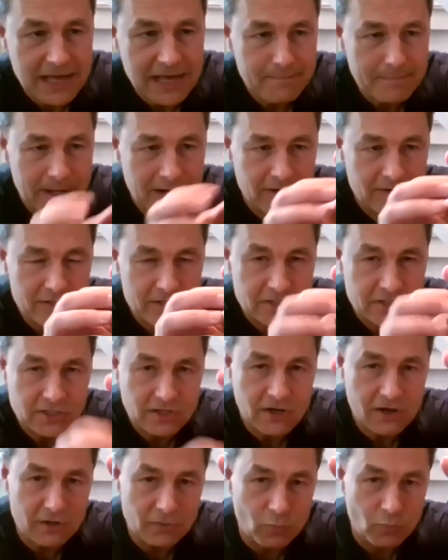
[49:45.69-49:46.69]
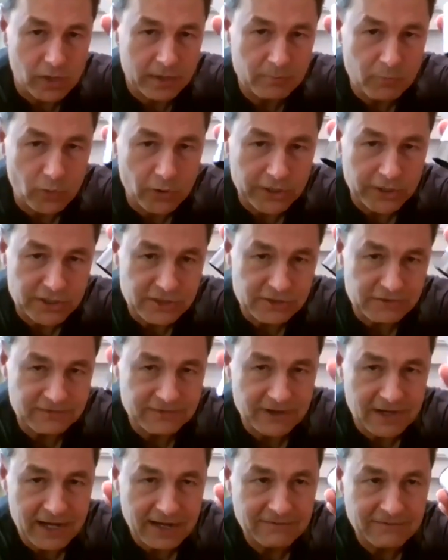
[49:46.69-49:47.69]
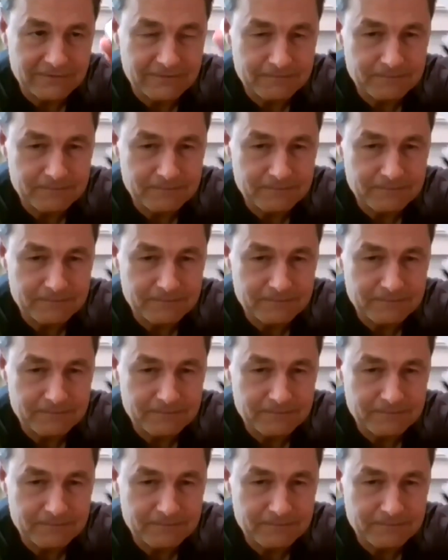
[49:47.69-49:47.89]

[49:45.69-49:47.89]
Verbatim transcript: that barrel is called 1.25.